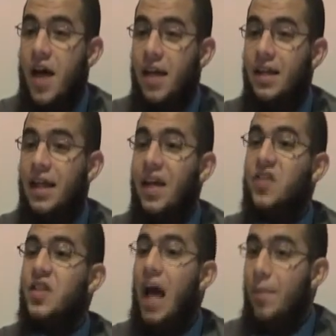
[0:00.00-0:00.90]
Then the
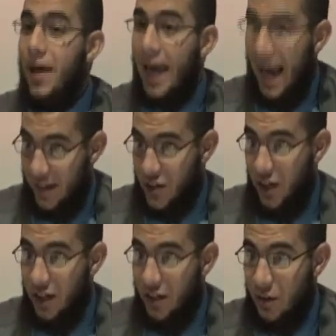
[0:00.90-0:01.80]
Islamic
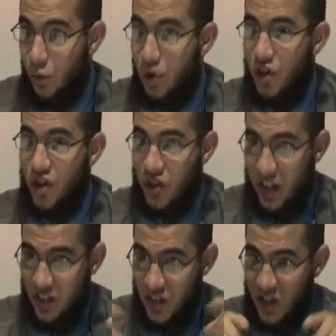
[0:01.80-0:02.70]
answer, which
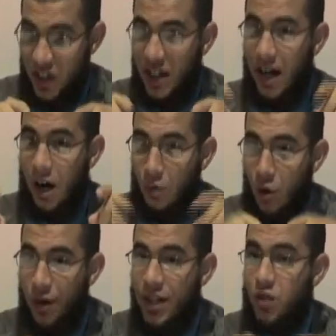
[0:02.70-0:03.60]
is consistent and
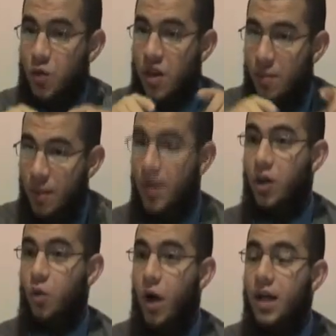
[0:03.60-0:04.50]
harmonious with the
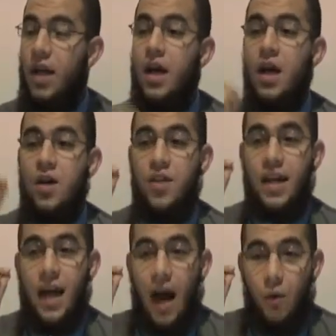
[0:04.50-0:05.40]
biblical one.
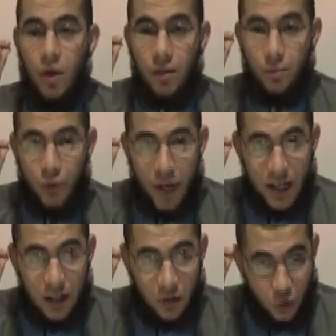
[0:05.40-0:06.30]
Then I will
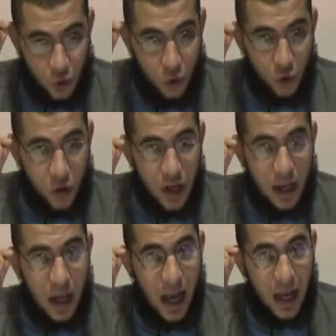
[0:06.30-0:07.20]
bring to you
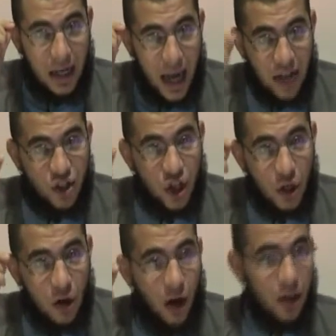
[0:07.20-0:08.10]
a
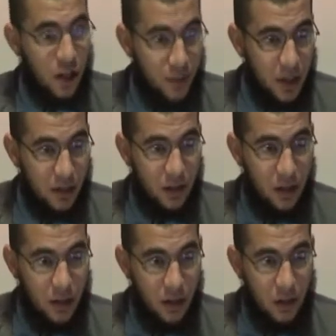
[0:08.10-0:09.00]
logical argument